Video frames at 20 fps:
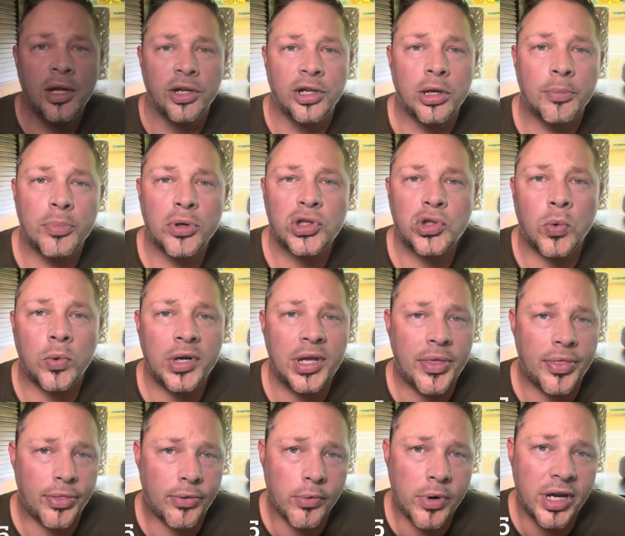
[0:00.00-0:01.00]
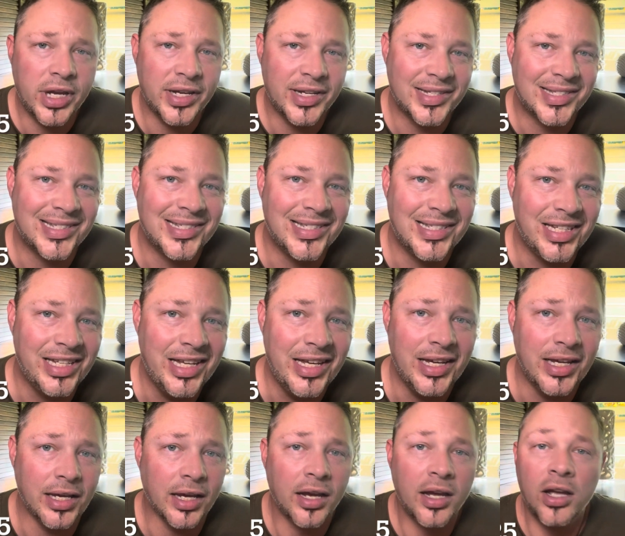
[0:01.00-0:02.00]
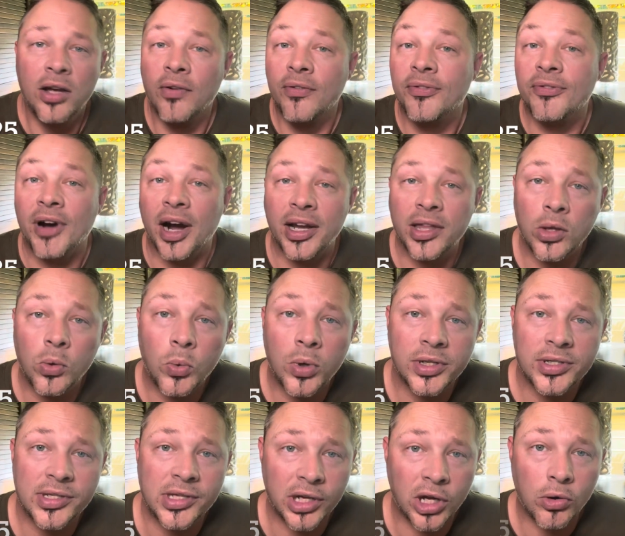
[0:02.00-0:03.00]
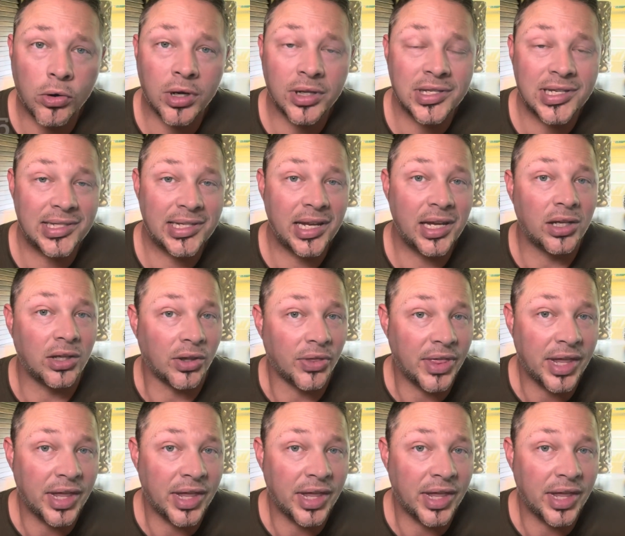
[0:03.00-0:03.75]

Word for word: Number 23 is tea. Find the ones that go on sale.